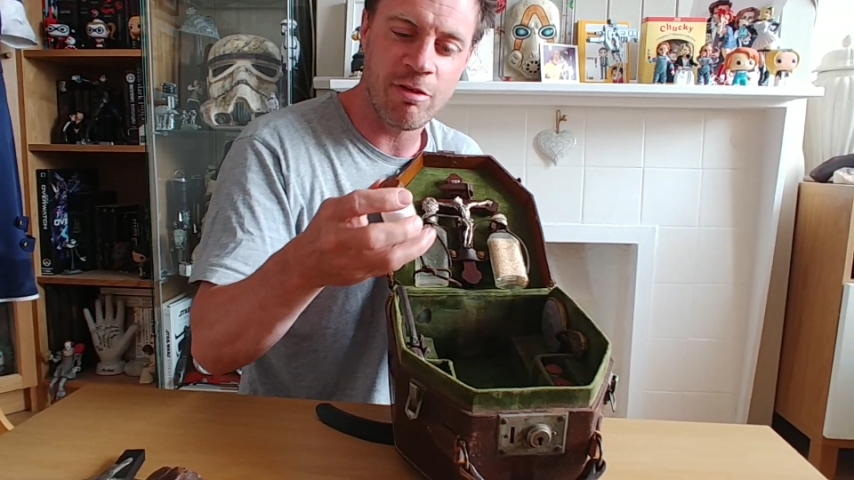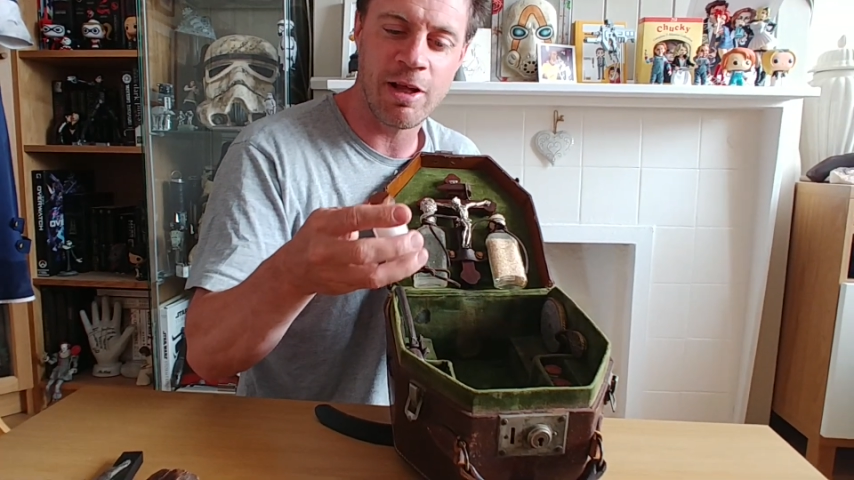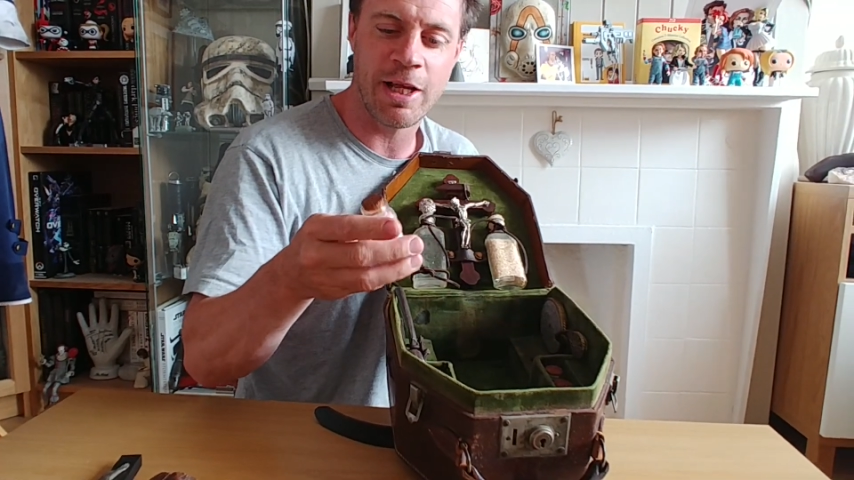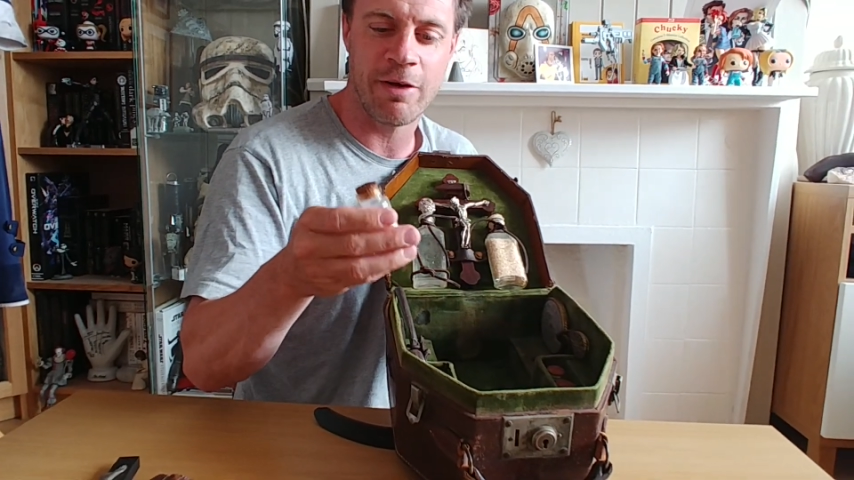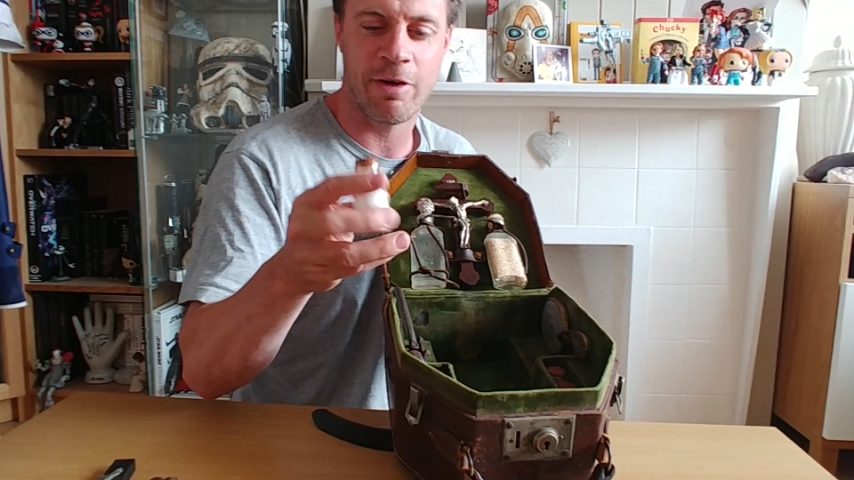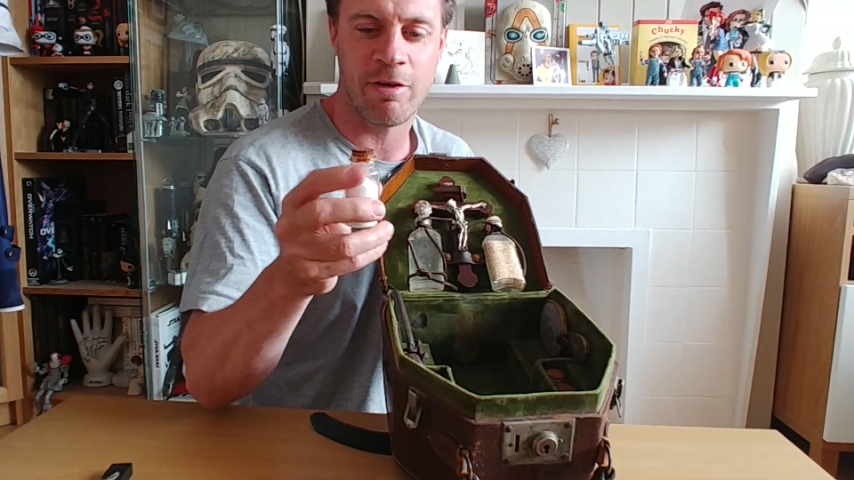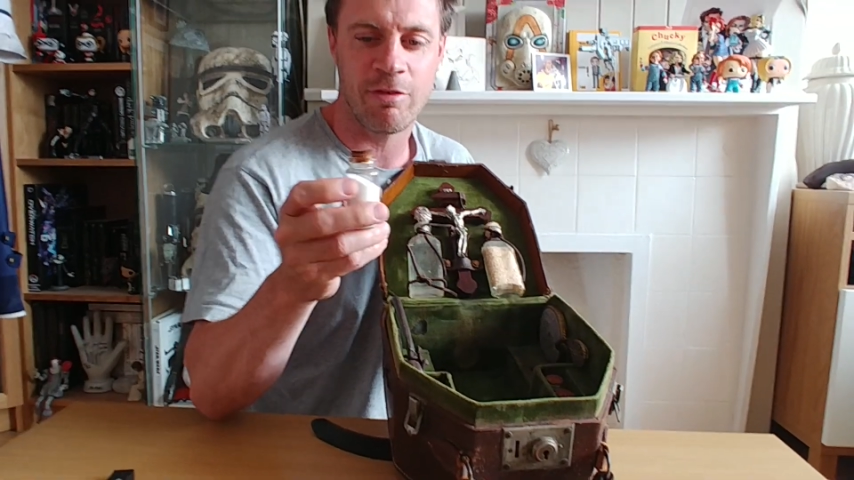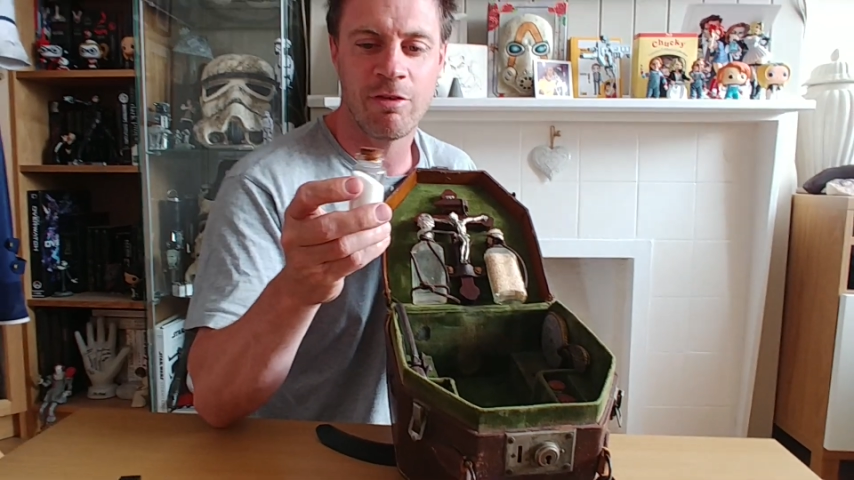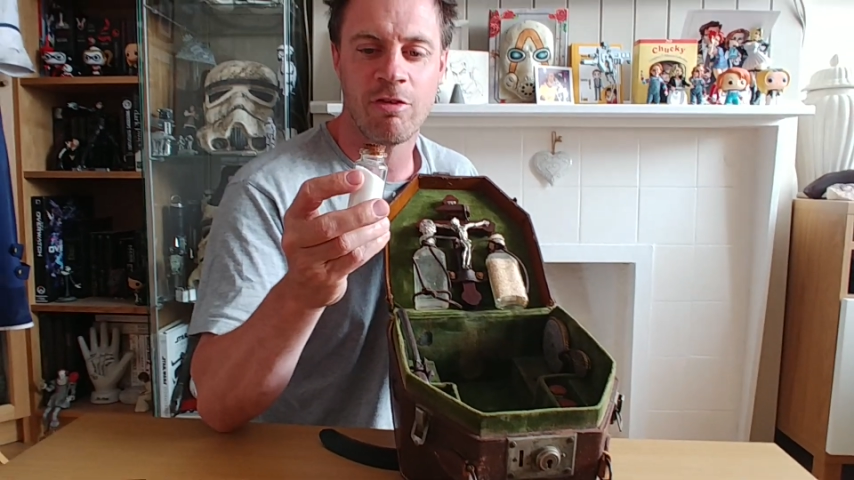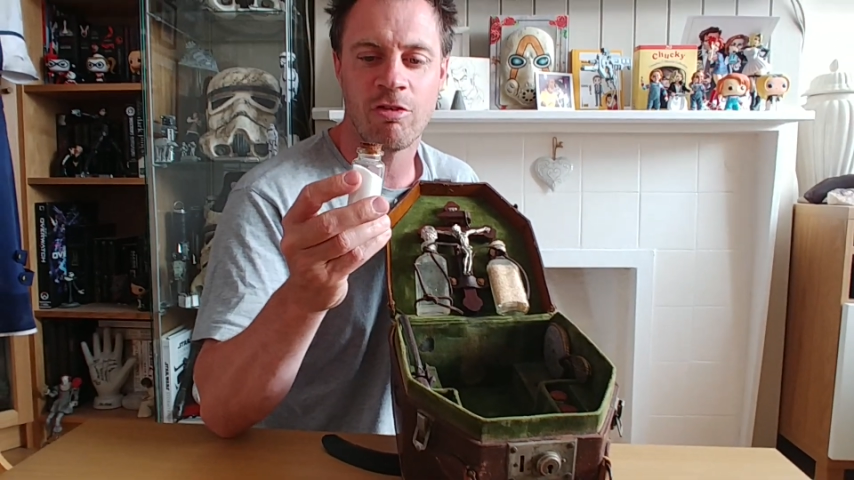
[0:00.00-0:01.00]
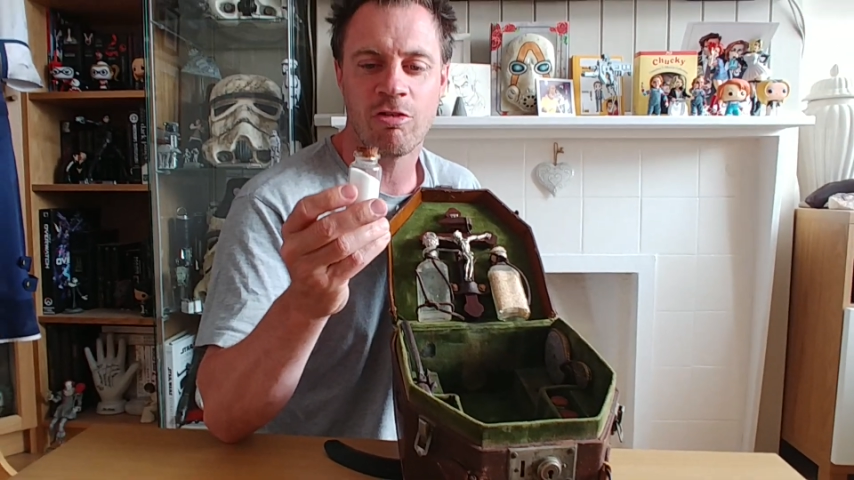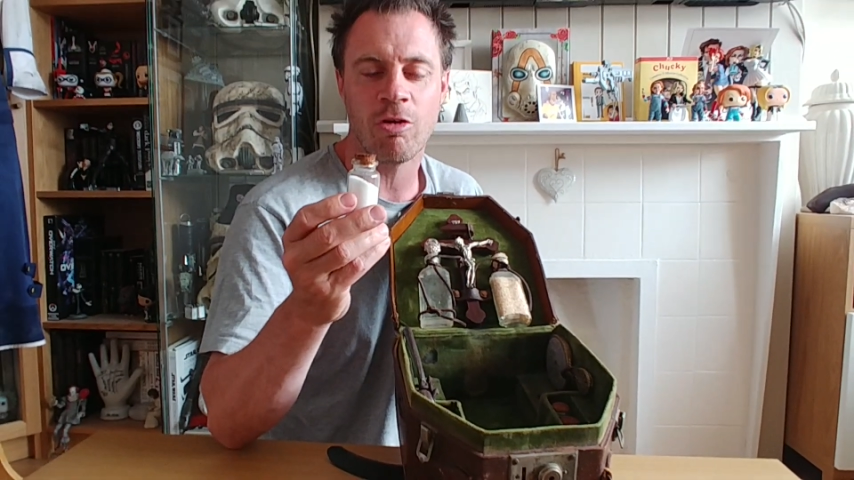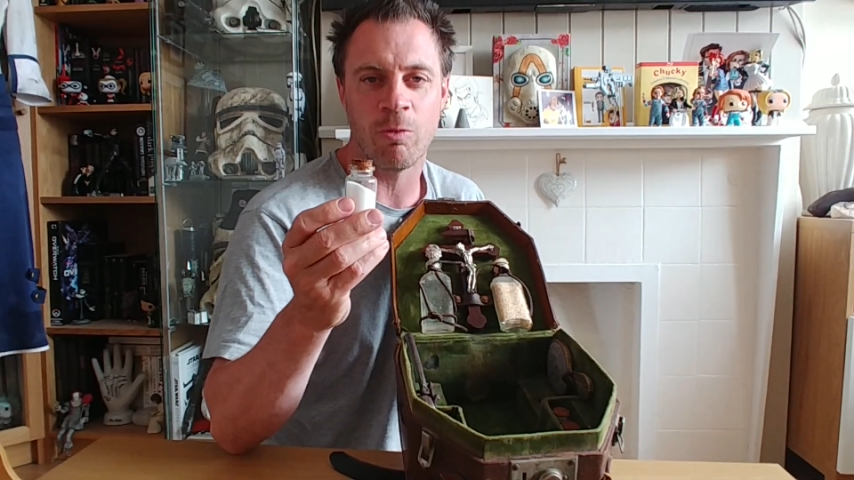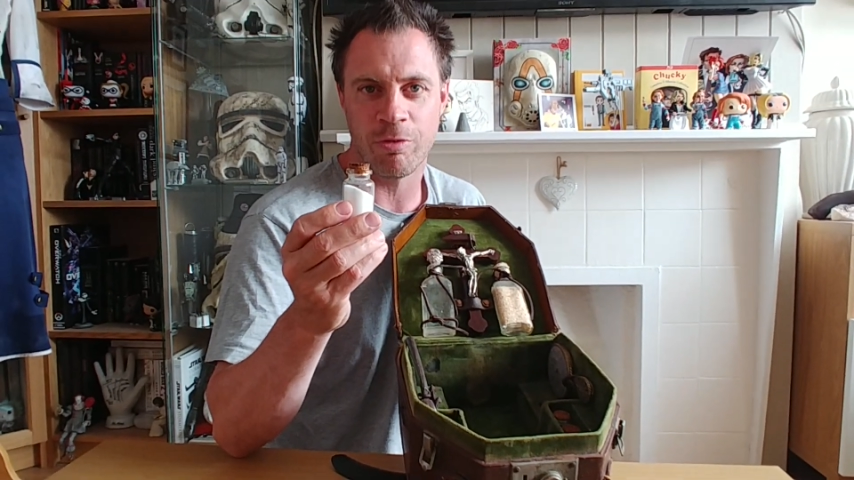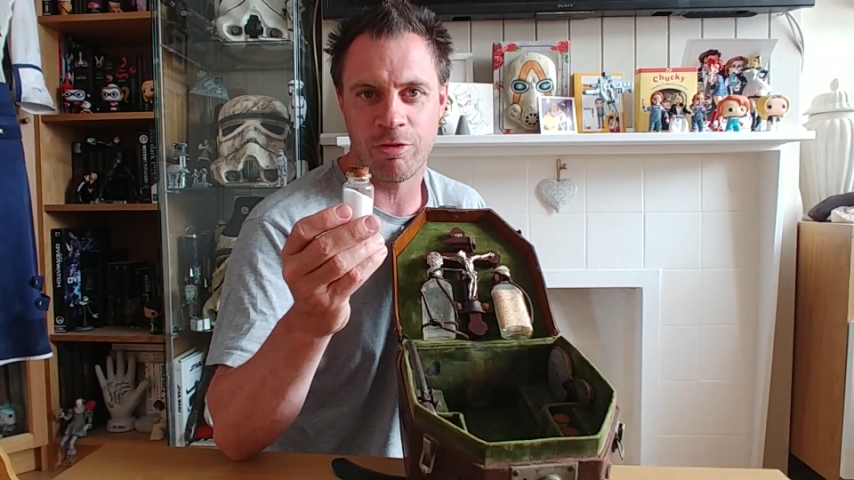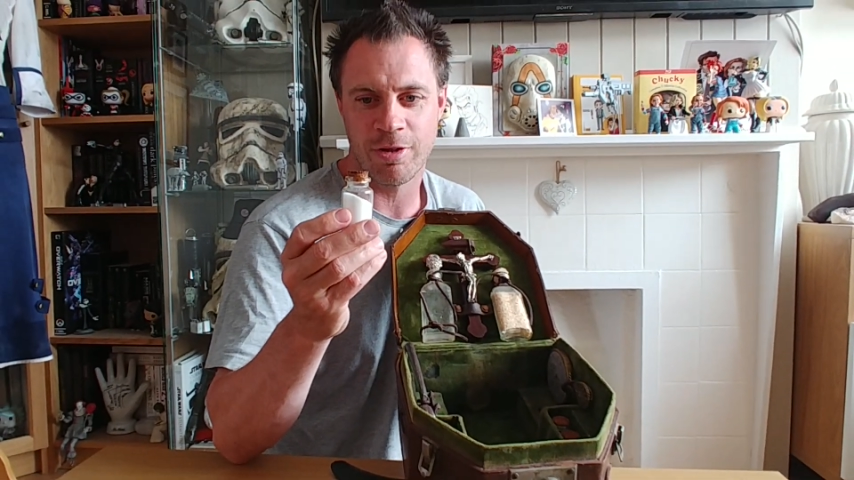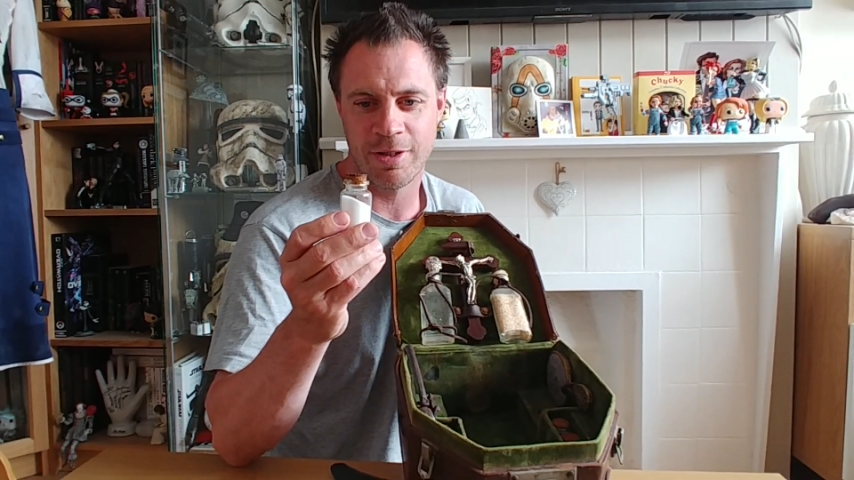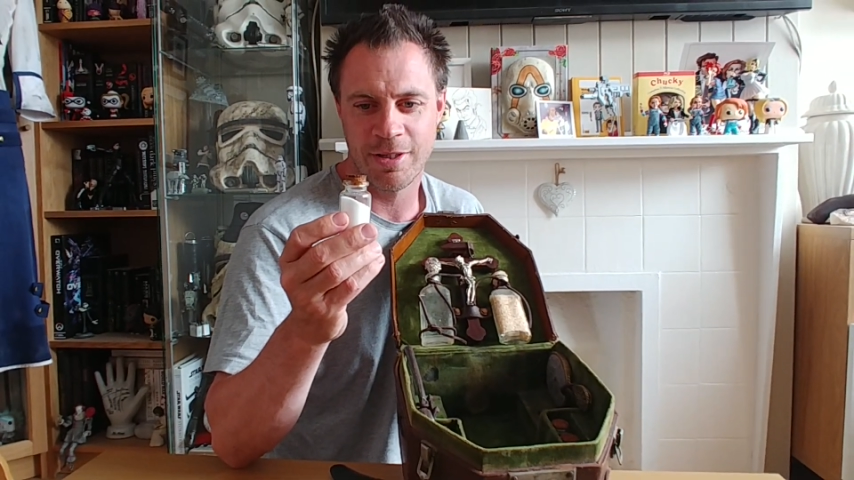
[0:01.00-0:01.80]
hilarious, this is salt.